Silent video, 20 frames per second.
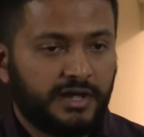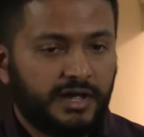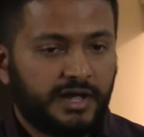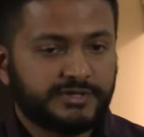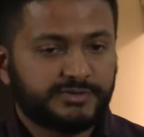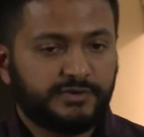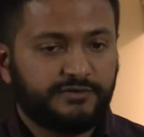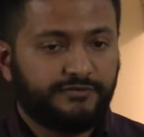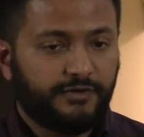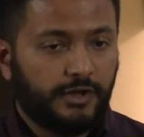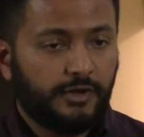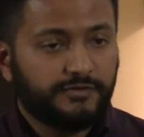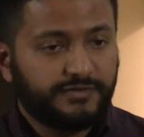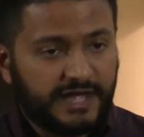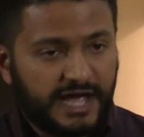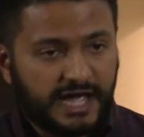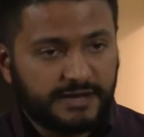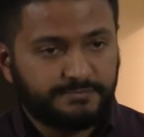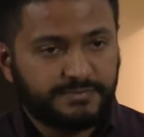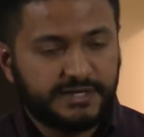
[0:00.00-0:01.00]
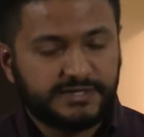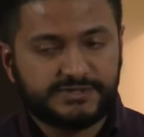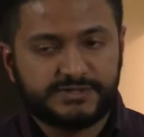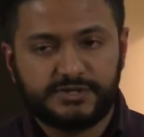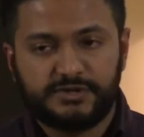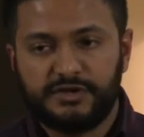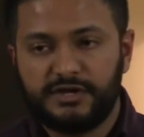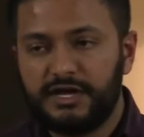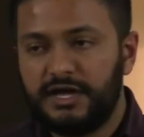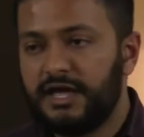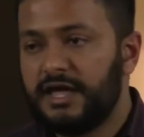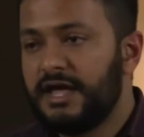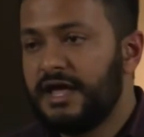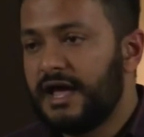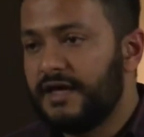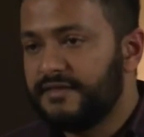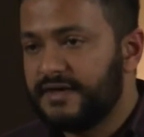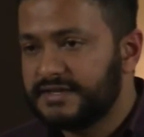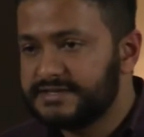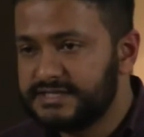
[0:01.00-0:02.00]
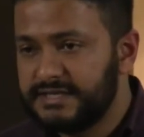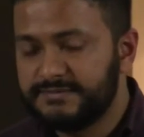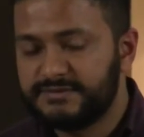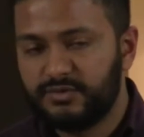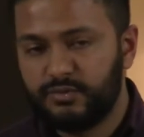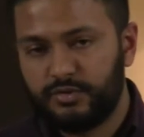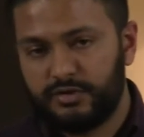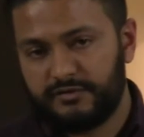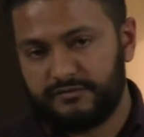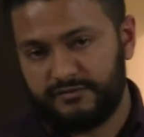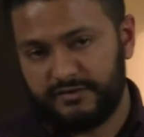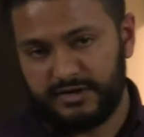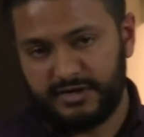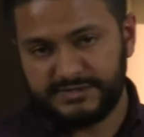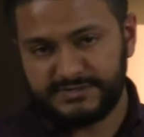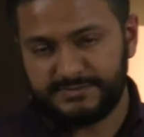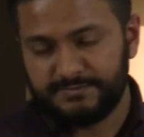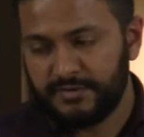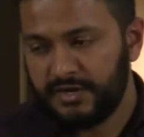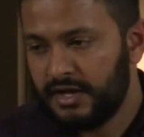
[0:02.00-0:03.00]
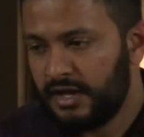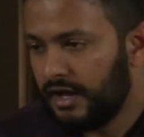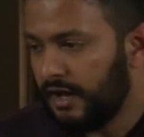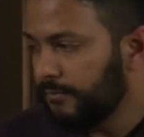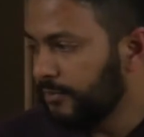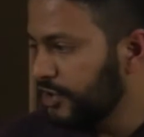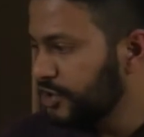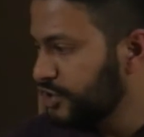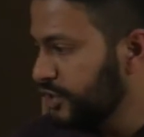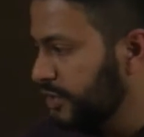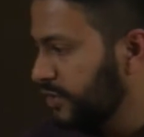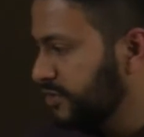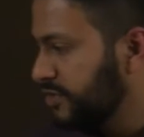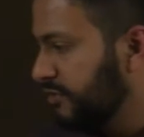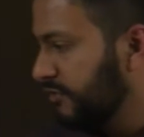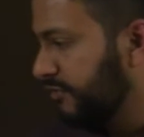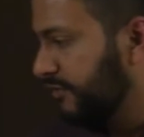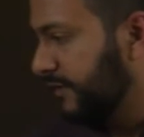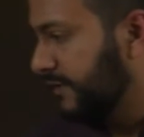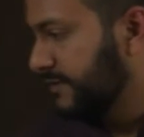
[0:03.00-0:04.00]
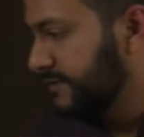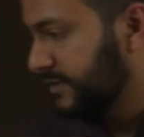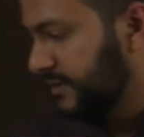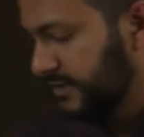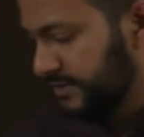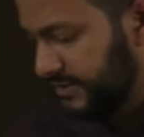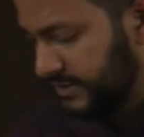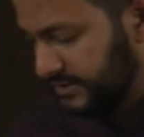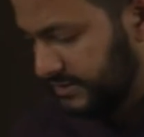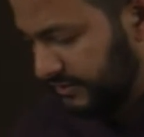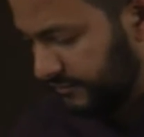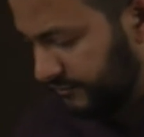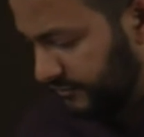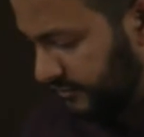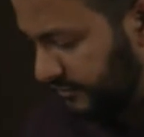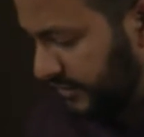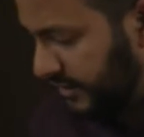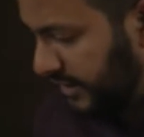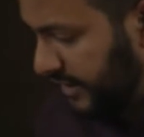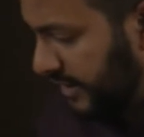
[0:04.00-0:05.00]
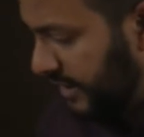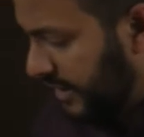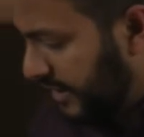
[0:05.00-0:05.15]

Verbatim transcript: And so we followed that basically, and that seemed to work for us. I'm going to show you two things that I did differently